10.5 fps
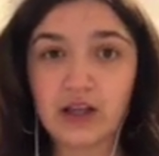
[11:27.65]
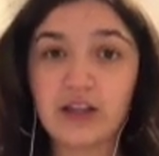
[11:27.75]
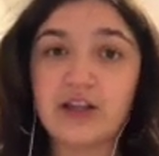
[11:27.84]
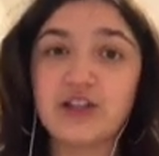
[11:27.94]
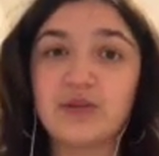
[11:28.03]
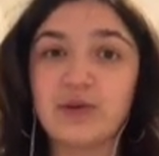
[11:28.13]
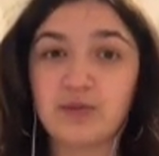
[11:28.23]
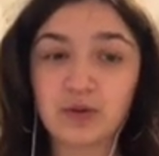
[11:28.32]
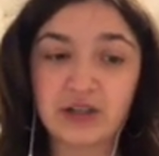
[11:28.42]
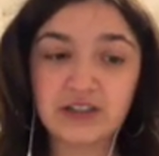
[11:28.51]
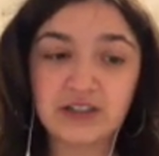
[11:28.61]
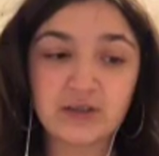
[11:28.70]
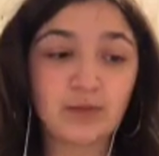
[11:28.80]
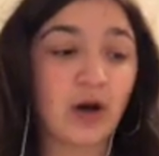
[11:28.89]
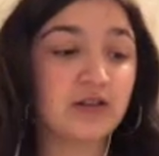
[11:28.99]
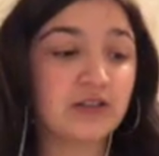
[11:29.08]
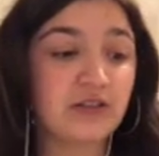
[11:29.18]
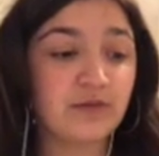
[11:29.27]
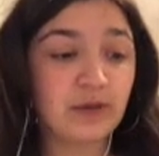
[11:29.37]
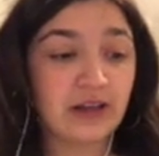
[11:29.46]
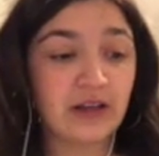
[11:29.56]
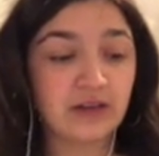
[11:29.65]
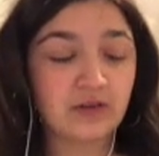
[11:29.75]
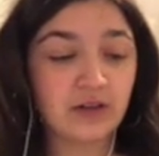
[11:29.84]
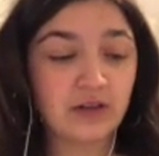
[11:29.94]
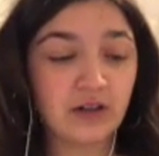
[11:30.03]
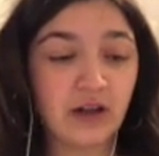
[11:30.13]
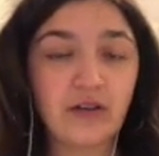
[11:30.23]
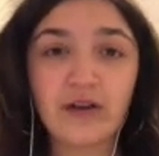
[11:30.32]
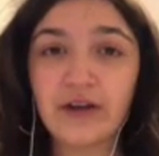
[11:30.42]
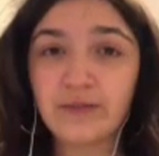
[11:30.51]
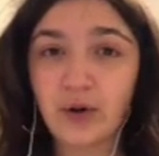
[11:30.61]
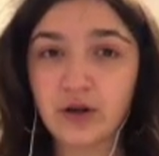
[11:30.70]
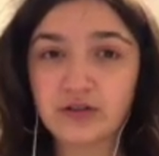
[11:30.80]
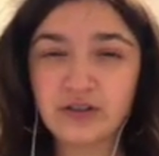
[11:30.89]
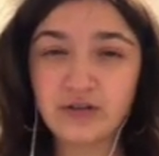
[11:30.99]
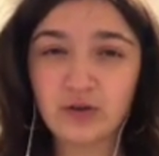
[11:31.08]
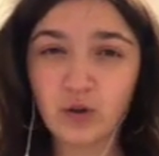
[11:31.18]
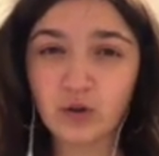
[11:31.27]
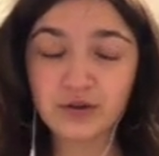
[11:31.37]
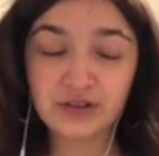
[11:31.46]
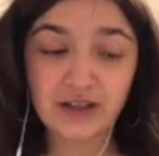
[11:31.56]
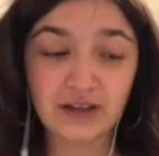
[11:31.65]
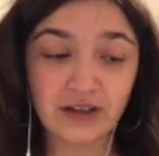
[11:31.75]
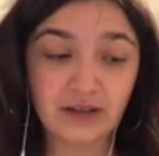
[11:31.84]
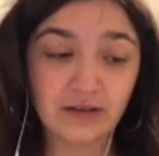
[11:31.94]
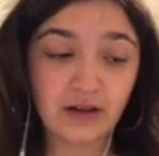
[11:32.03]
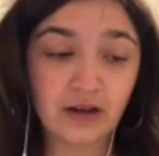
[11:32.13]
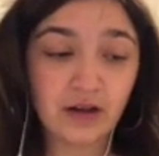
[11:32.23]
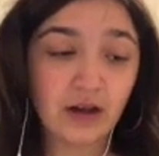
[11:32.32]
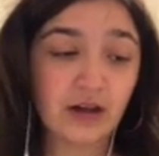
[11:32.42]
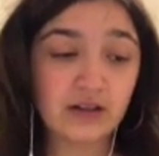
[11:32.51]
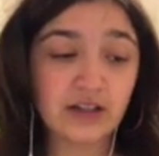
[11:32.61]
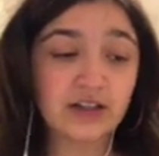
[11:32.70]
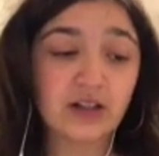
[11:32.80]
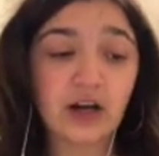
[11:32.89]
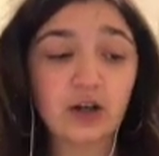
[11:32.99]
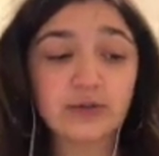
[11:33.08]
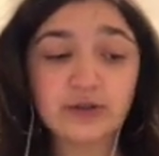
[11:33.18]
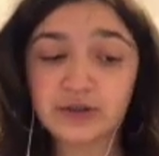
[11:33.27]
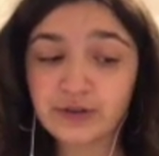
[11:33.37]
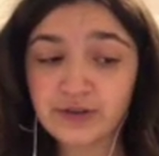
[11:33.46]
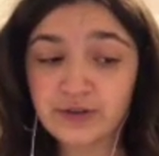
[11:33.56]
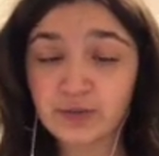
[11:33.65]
They should be praising positive behavior and positive goal setting. They should help students